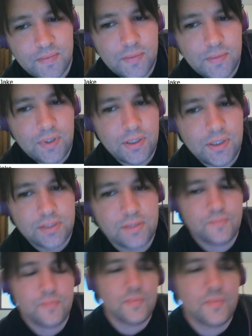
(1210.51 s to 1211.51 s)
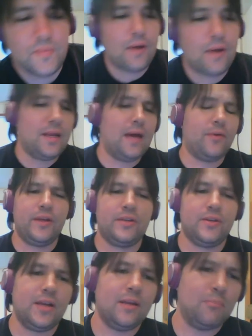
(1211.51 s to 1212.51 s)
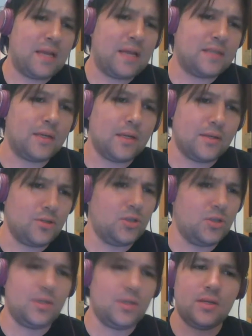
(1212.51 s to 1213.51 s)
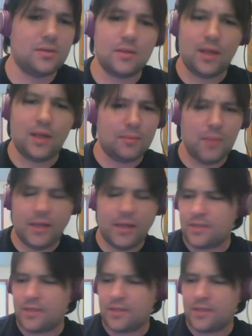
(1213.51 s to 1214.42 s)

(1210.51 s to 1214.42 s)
Because now things are getting messy, and she doesn't like messy.